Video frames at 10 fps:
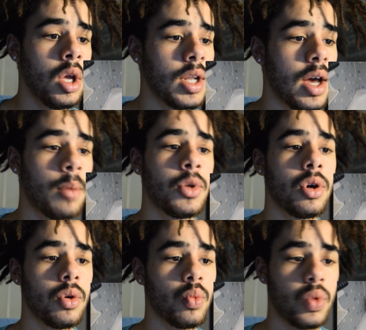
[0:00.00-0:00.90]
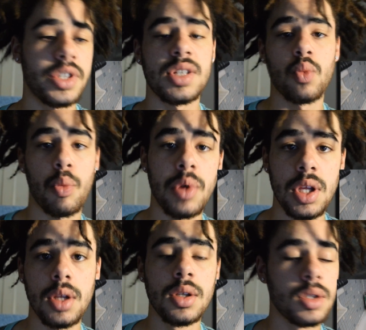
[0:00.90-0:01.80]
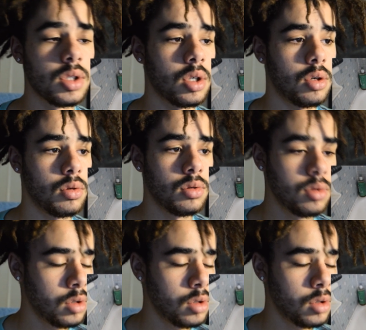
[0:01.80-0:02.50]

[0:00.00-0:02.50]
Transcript: Now I'm gonna rinse and repeat. So